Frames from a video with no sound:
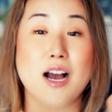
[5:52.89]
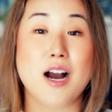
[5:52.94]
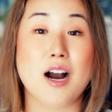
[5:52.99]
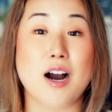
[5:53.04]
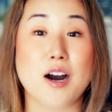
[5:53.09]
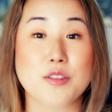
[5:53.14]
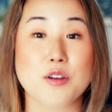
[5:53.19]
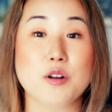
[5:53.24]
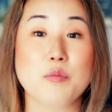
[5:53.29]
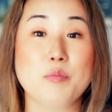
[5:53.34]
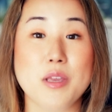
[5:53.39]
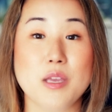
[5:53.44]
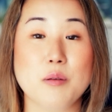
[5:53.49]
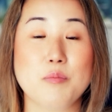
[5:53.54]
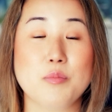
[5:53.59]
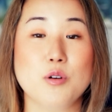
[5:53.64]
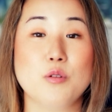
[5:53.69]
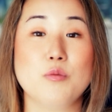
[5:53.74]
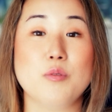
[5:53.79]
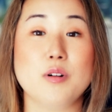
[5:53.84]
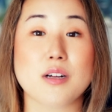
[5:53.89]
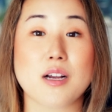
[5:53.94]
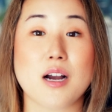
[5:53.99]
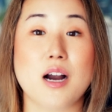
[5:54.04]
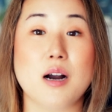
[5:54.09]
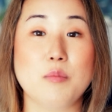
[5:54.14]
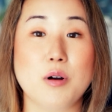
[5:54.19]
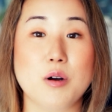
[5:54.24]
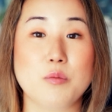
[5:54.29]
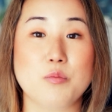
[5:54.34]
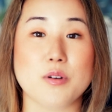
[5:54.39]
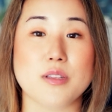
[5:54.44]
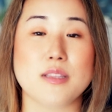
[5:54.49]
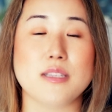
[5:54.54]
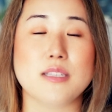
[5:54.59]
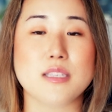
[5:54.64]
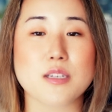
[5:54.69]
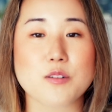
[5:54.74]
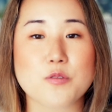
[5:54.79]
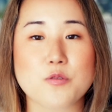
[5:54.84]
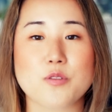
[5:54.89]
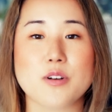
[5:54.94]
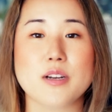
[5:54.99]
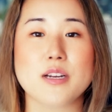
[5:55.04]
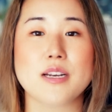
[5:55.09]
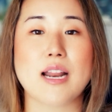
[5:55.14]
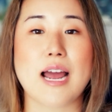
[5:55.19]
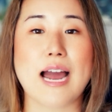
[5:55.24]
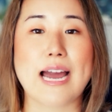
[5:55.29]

Other people will come up with different